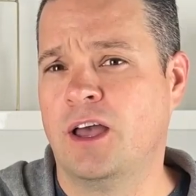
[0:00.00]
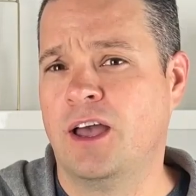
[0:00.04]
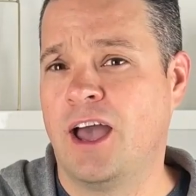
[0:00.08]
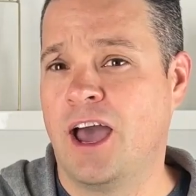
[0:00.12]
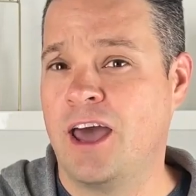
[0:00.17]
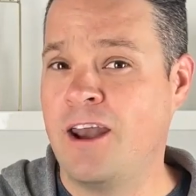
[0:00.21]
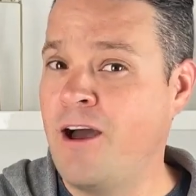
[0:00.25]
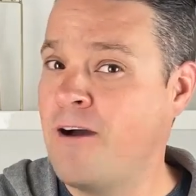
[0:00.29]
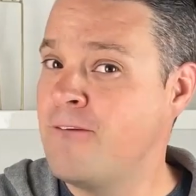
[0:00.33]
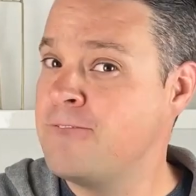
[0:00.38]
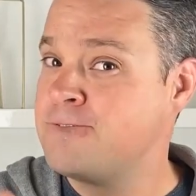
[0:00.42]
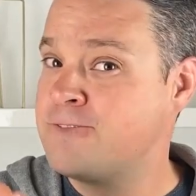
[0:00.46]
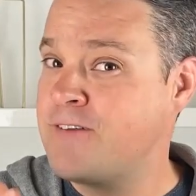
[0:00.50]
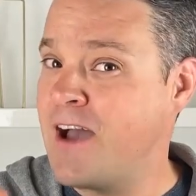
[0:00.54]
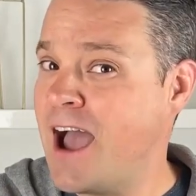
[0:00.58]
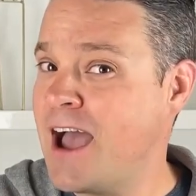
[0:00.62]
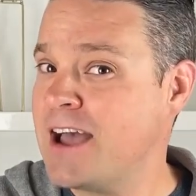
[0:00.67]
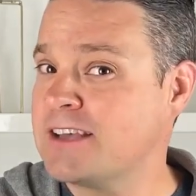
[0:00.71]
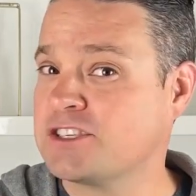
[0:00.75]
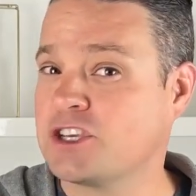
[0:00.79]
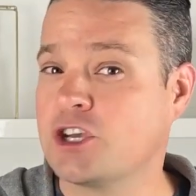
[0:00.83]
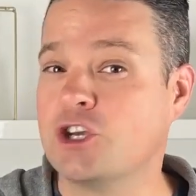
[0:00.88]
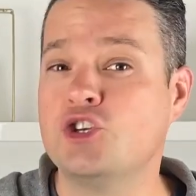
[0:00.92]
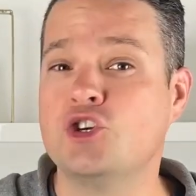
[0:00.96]
And how
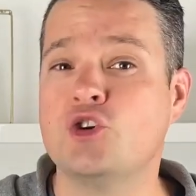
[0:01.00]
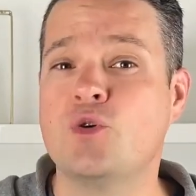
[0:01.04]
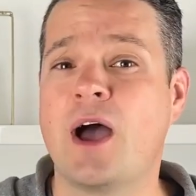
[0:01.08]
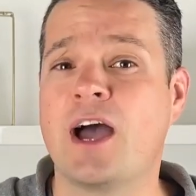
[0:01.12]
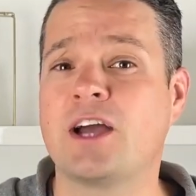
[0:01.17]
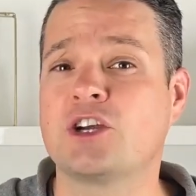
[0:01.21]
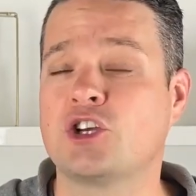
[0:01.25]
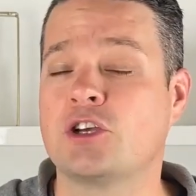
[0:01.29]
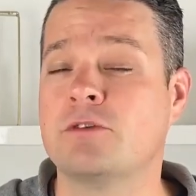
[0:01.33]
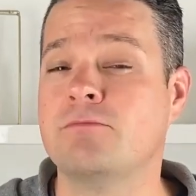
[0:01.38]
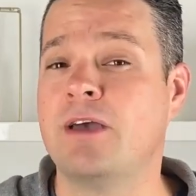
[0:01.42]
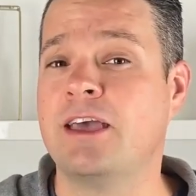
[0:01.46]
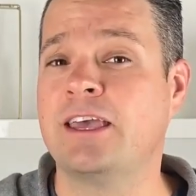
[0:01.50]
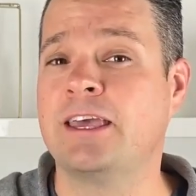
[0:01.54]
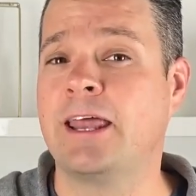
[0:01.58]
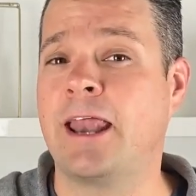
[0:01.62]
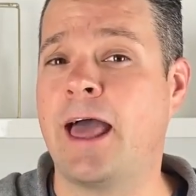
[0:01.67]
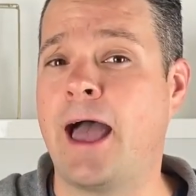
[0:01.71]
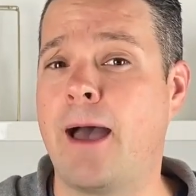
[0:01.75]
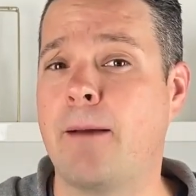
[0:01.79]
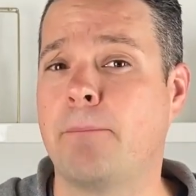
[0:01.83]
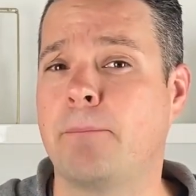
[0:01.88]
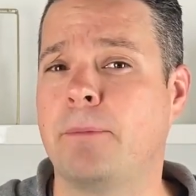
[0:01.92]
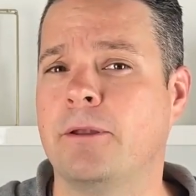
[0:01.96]
fast could you actually make it
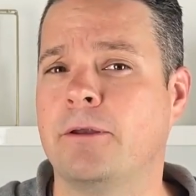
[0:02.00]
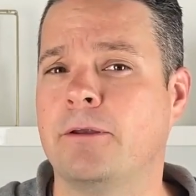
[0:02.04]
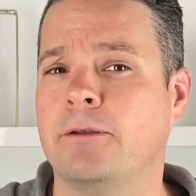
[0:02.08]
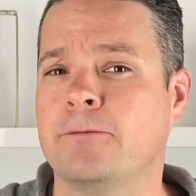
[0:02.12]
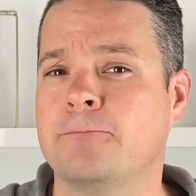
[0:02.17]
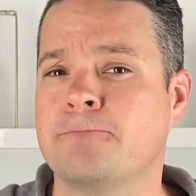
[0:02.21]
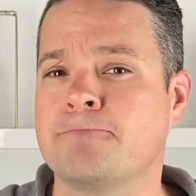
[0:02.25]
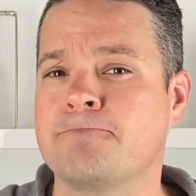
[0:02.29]
happen?